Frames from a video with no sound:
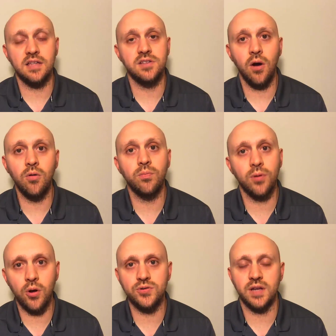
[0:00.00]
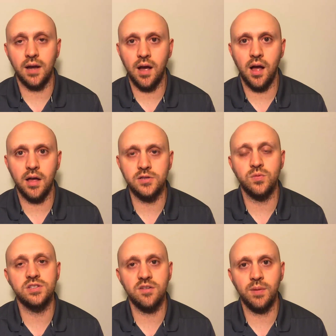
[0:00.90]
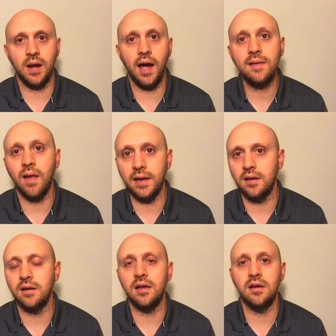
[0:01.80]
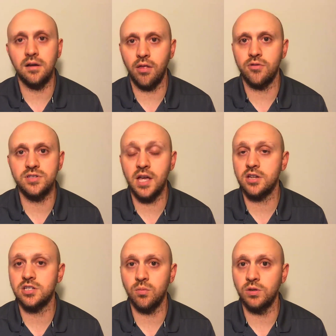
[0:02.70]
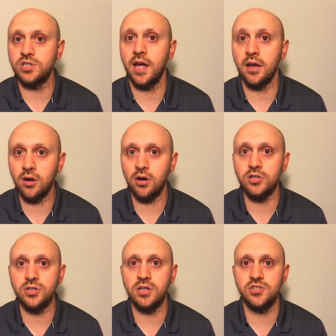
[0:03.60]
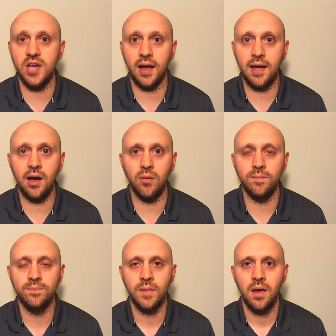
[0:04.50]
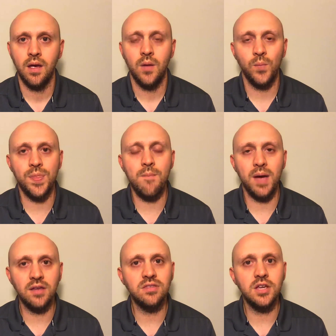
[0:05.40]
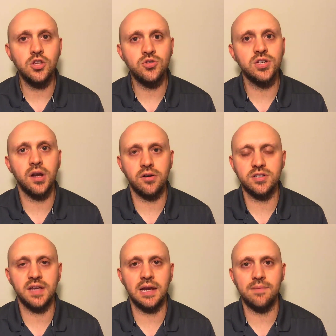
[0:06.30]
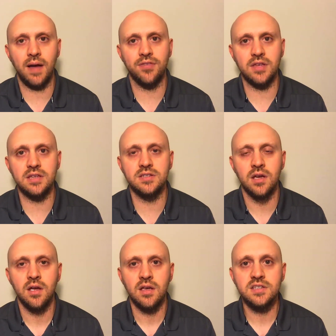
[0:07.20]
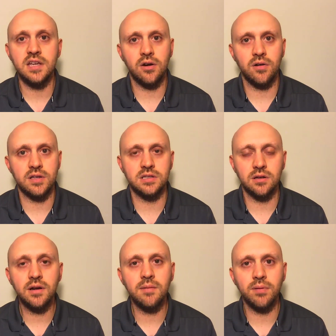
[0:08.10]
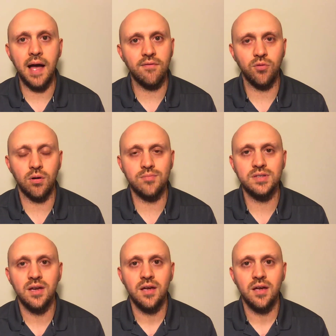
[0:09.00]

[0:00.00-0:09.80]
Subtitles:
its own pros and cons, which have been highlighted in another section, which I encourage you to check out. But the main thing you should understand about these synchronous learning platforms